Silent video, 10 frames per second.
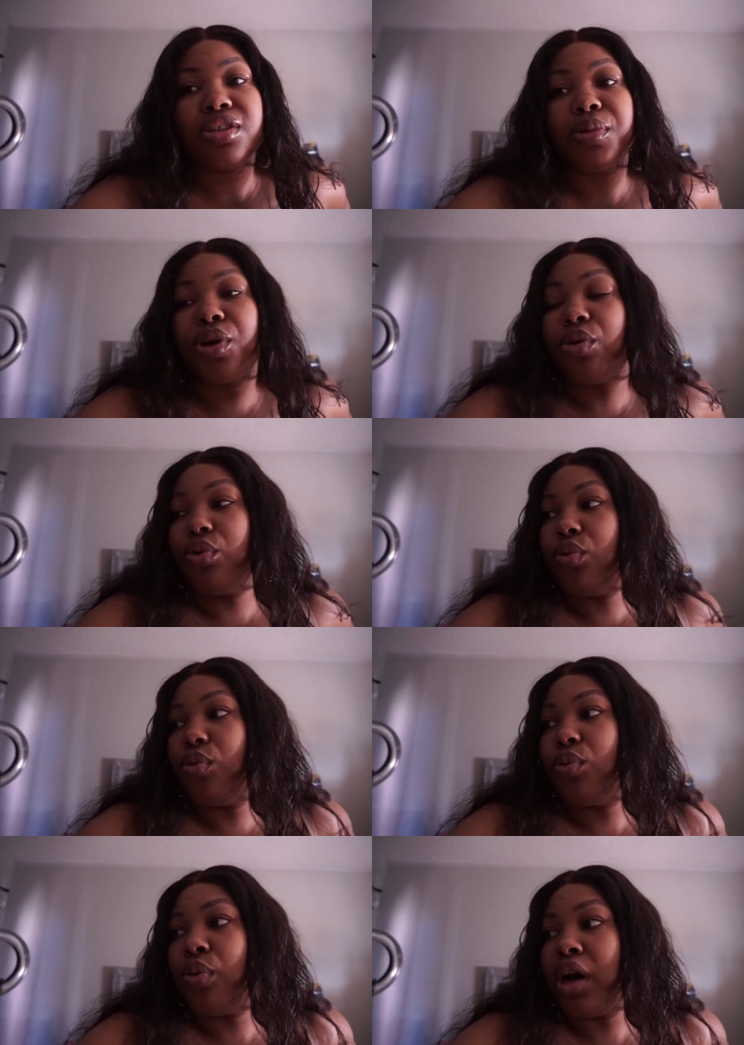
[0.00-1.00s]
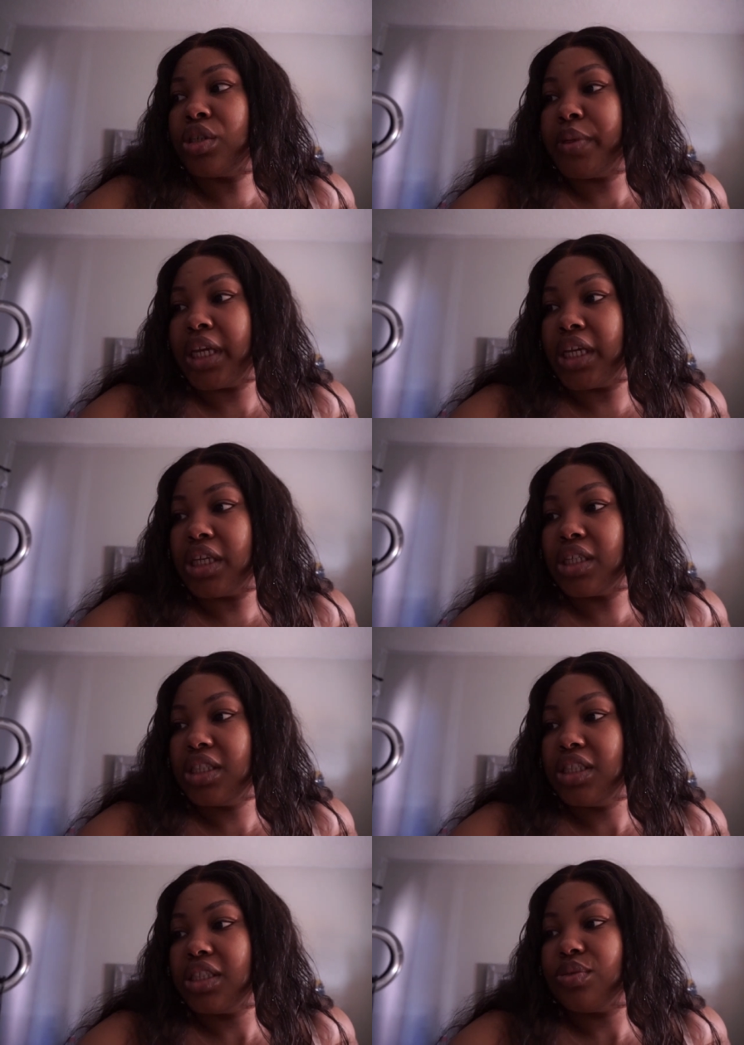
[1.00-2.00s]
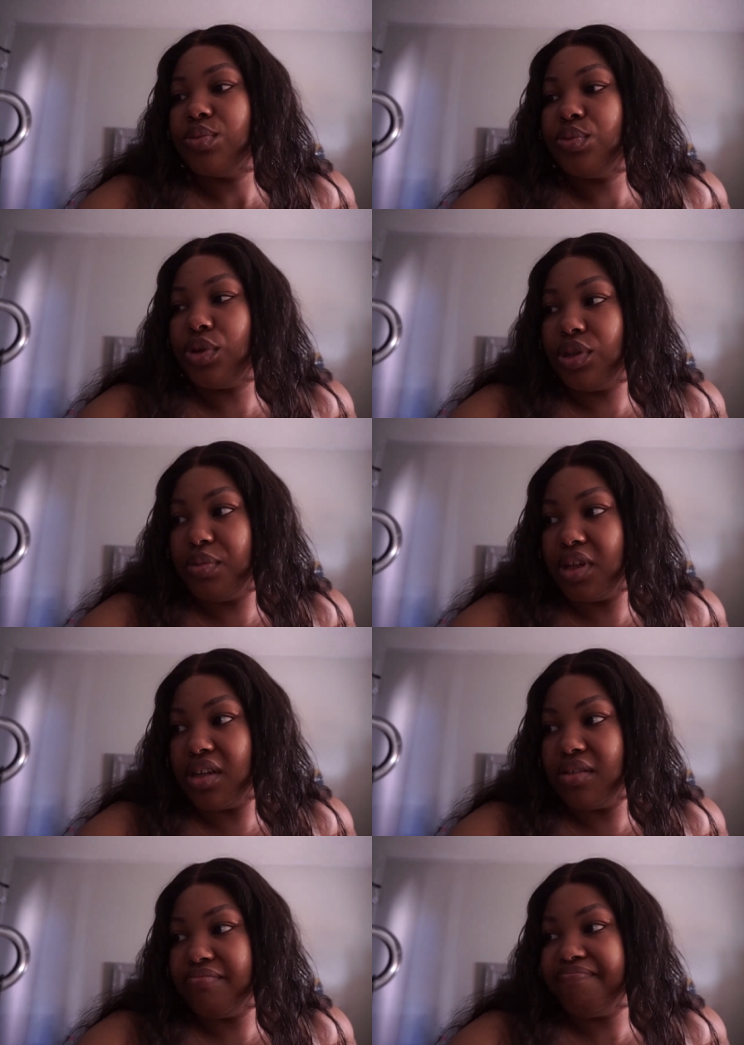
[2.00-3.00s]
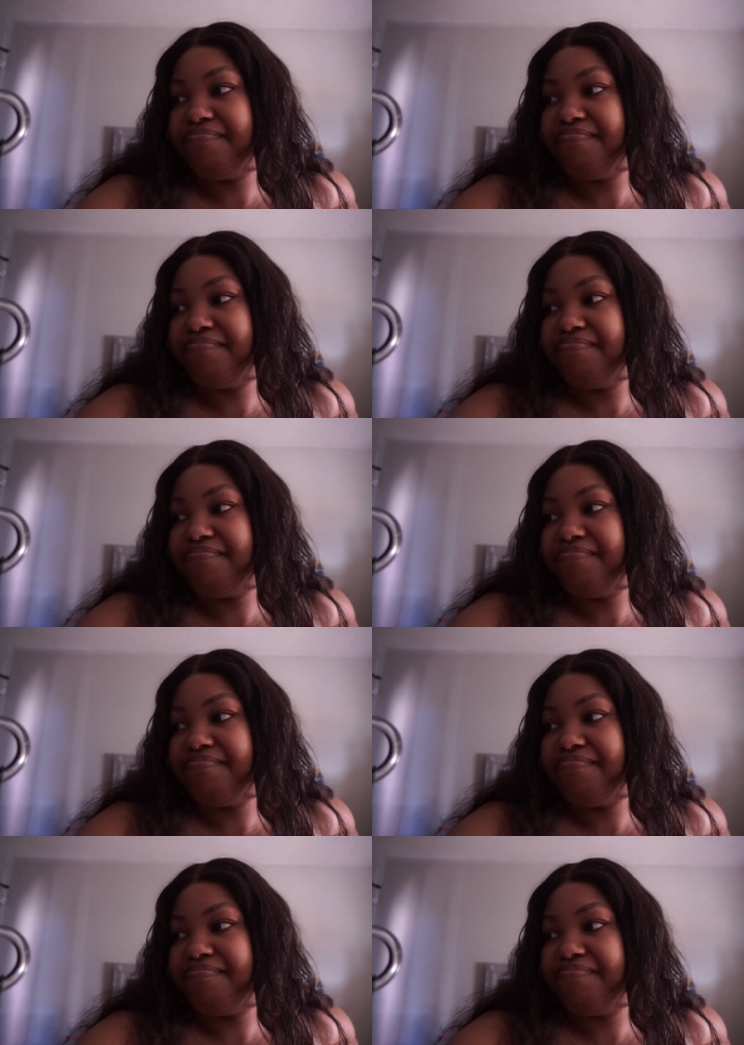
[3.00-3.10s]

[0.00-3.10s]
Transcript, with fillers: so I'm gonna go wash my hands, roll a blunt,